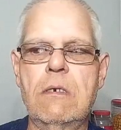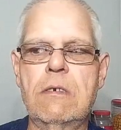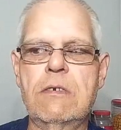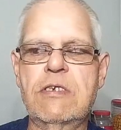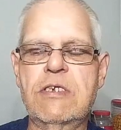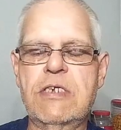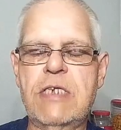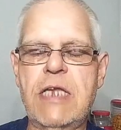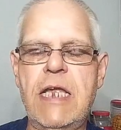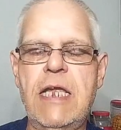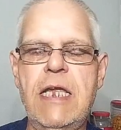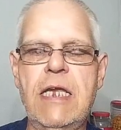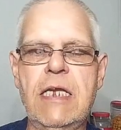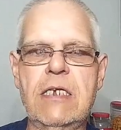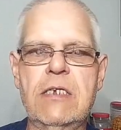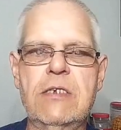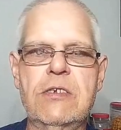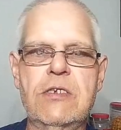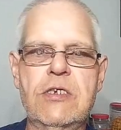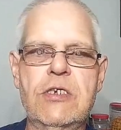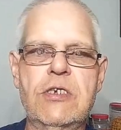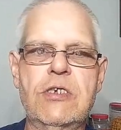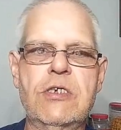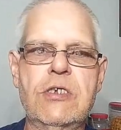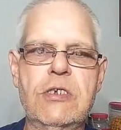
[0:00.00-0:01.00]
staying
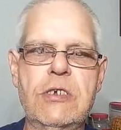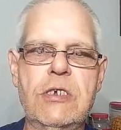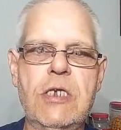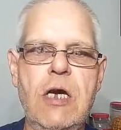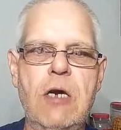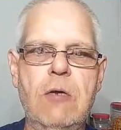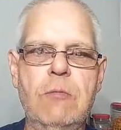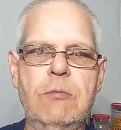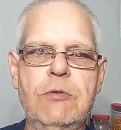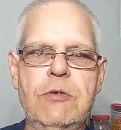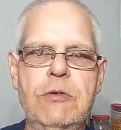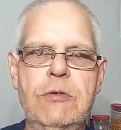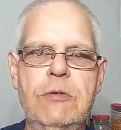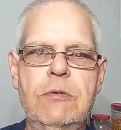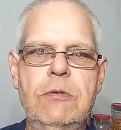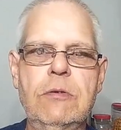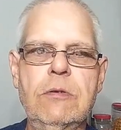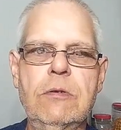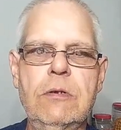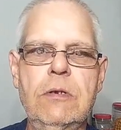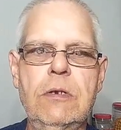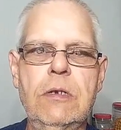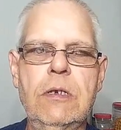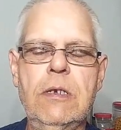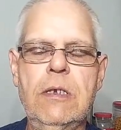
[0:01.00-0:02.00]
consistent helps,
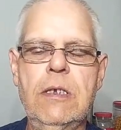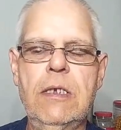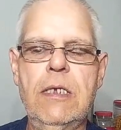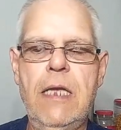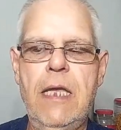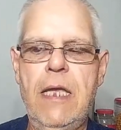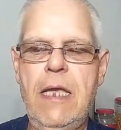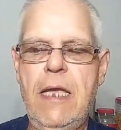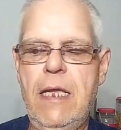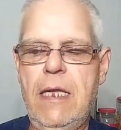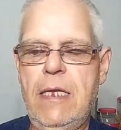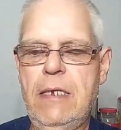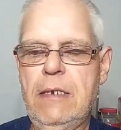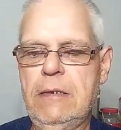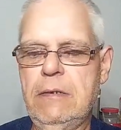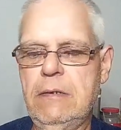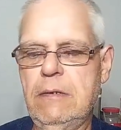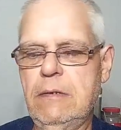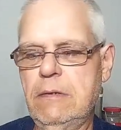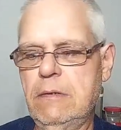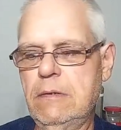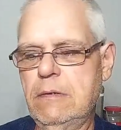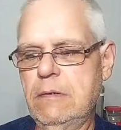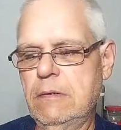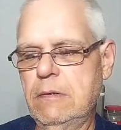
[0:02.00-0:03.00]
and
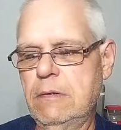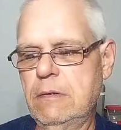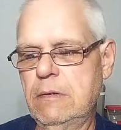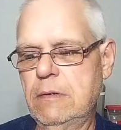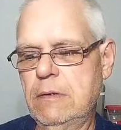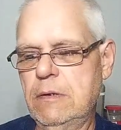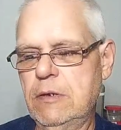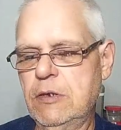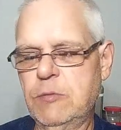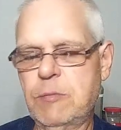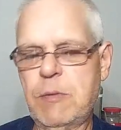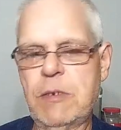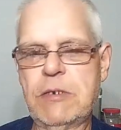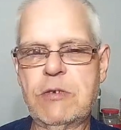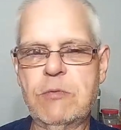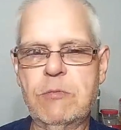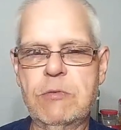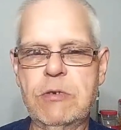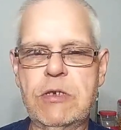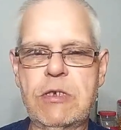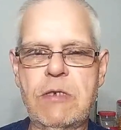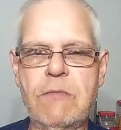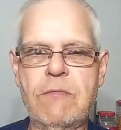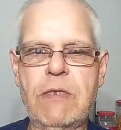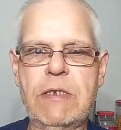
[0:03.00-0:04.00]
especially with
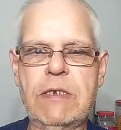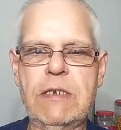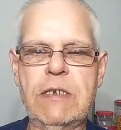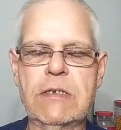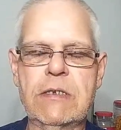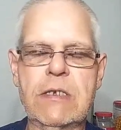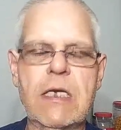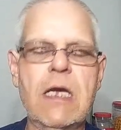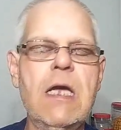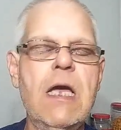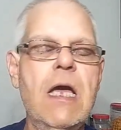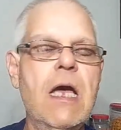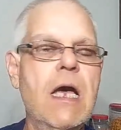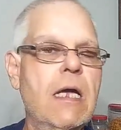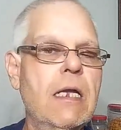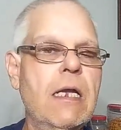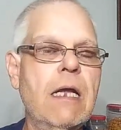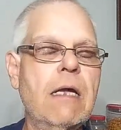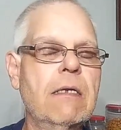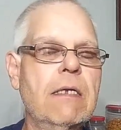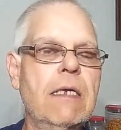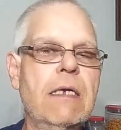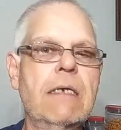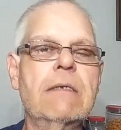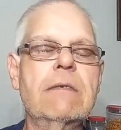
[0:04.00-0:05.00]
stuff like this.
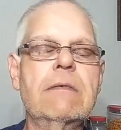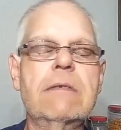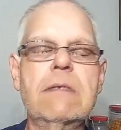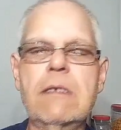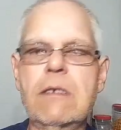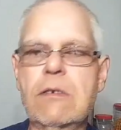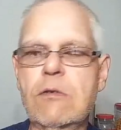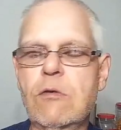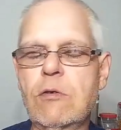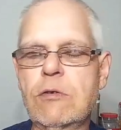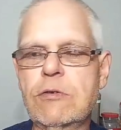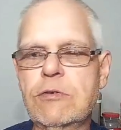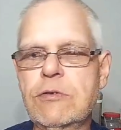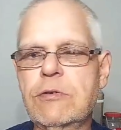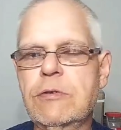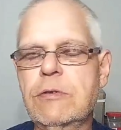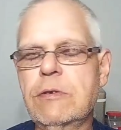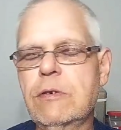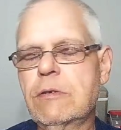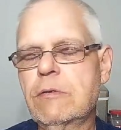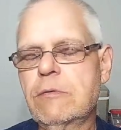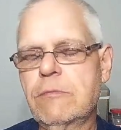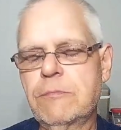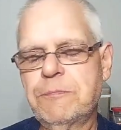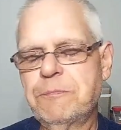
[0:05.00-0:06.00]
And of course, you
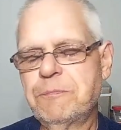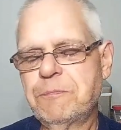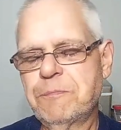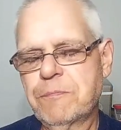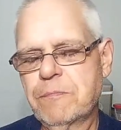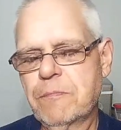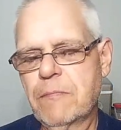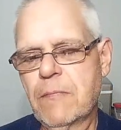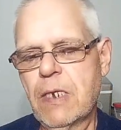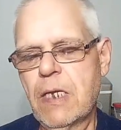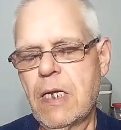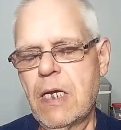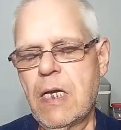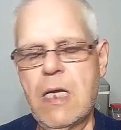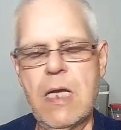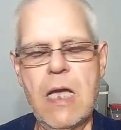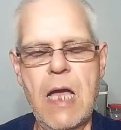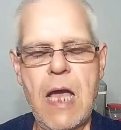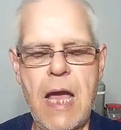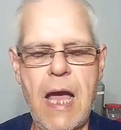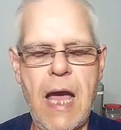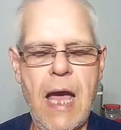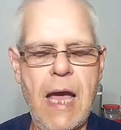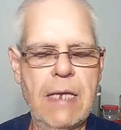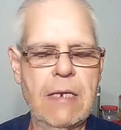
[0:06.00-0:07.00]
know,
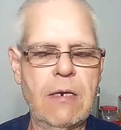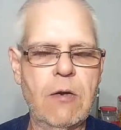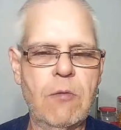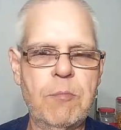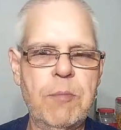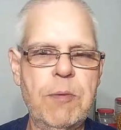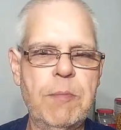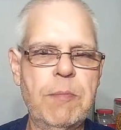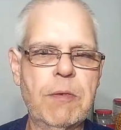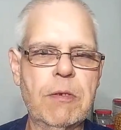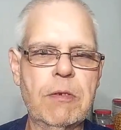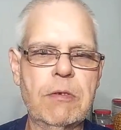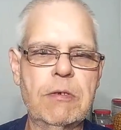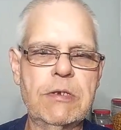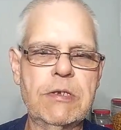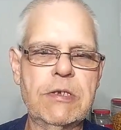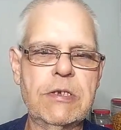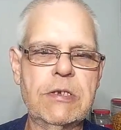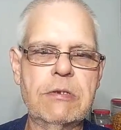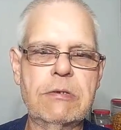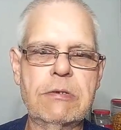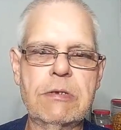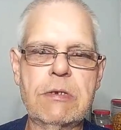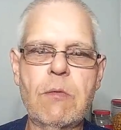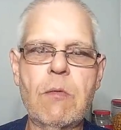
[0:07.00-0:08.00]
I know people are going to sit
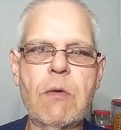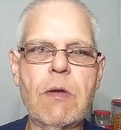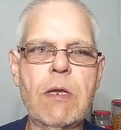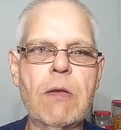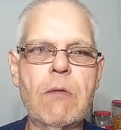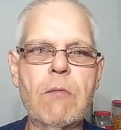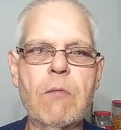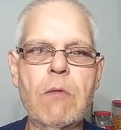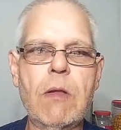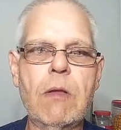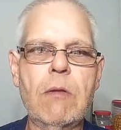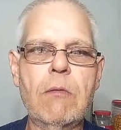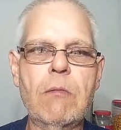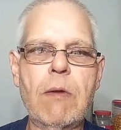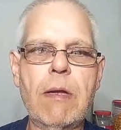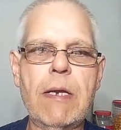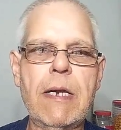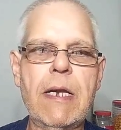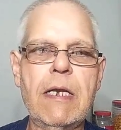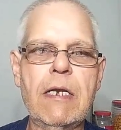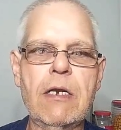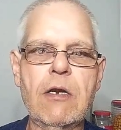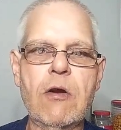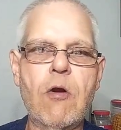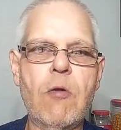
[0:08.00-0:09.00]
there and say, well, why
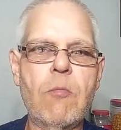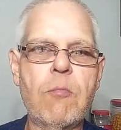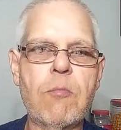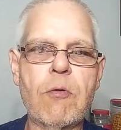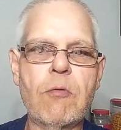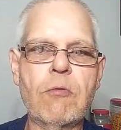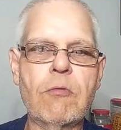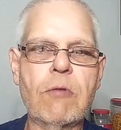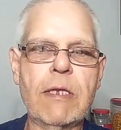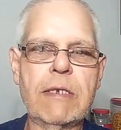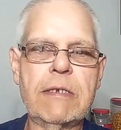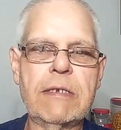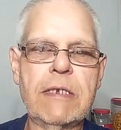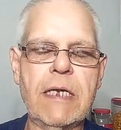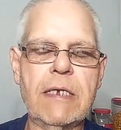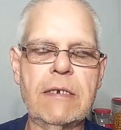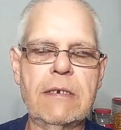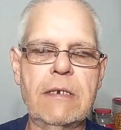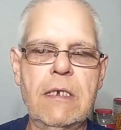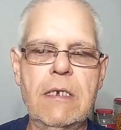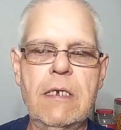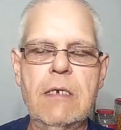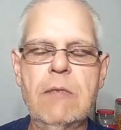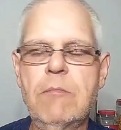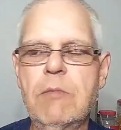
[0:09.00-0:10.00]
not a GoPro like that?
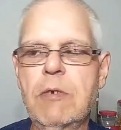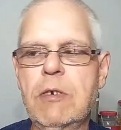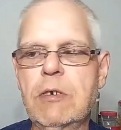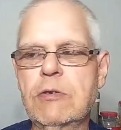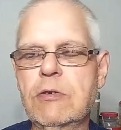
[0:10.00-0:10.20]
Because